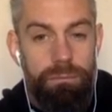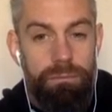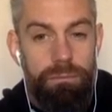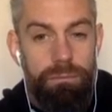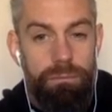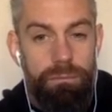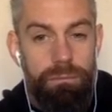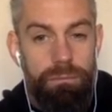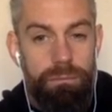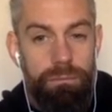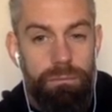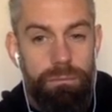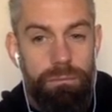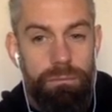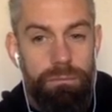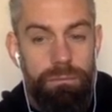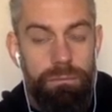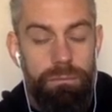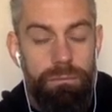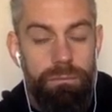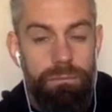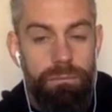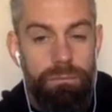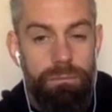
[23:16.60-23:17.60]

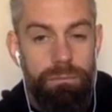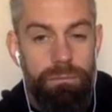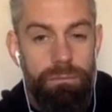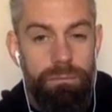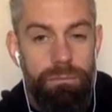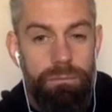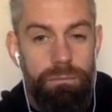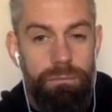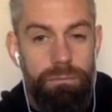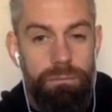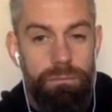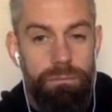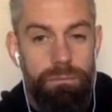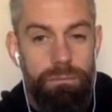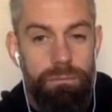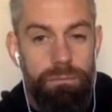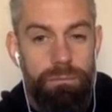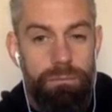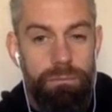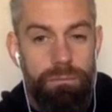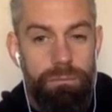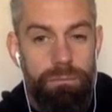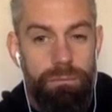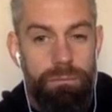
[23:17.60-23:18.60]

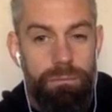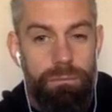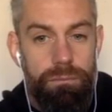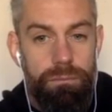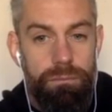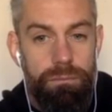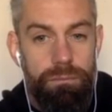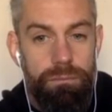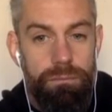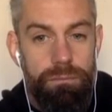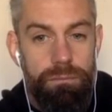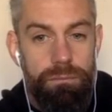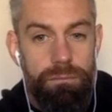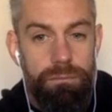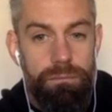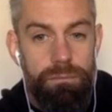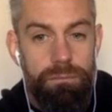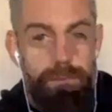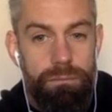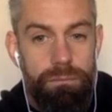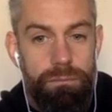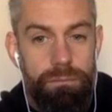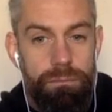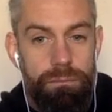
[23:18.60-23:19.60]

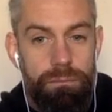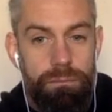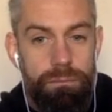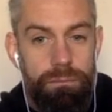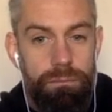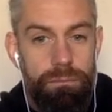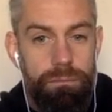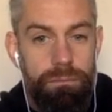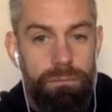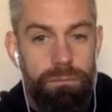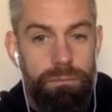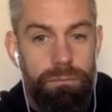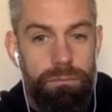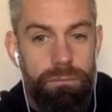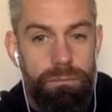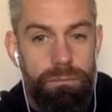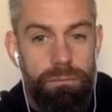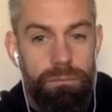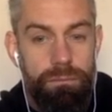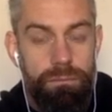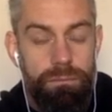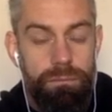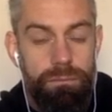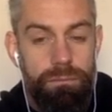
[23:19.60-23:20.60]

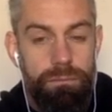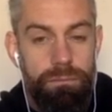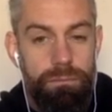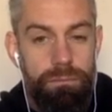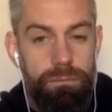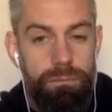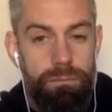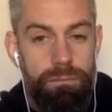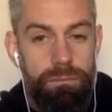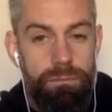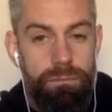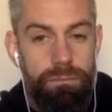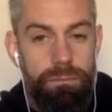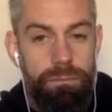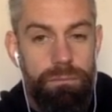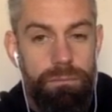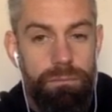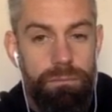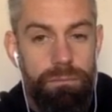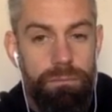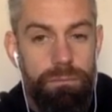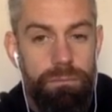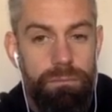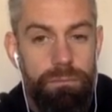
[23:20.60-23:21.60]

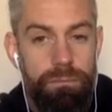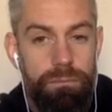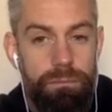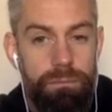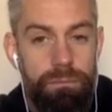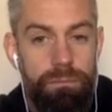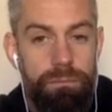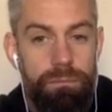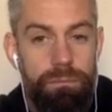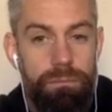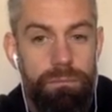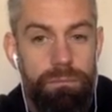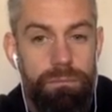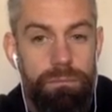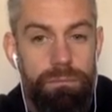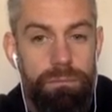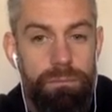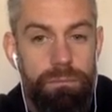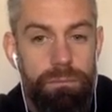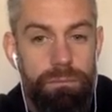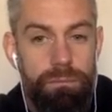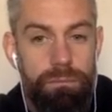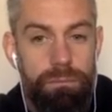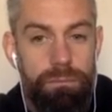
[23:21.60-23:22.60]

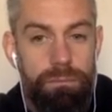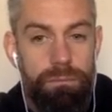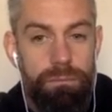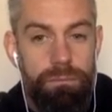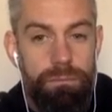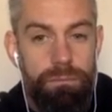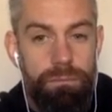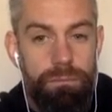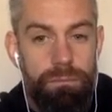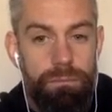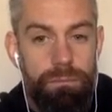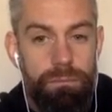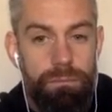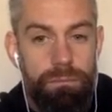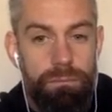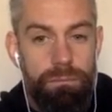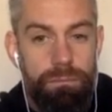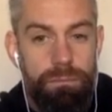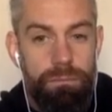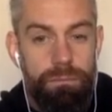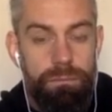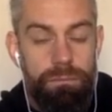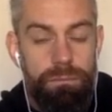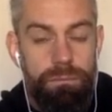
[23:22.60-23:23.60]

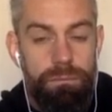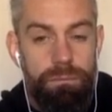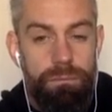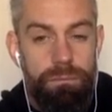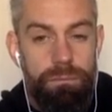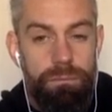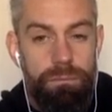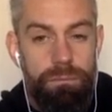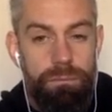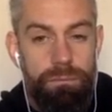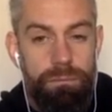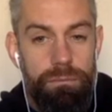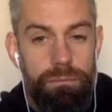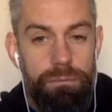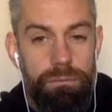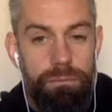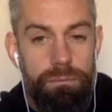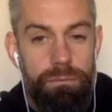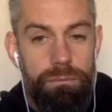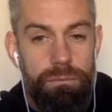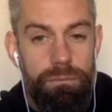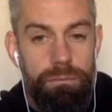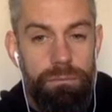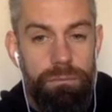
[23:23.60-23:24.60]
(silent)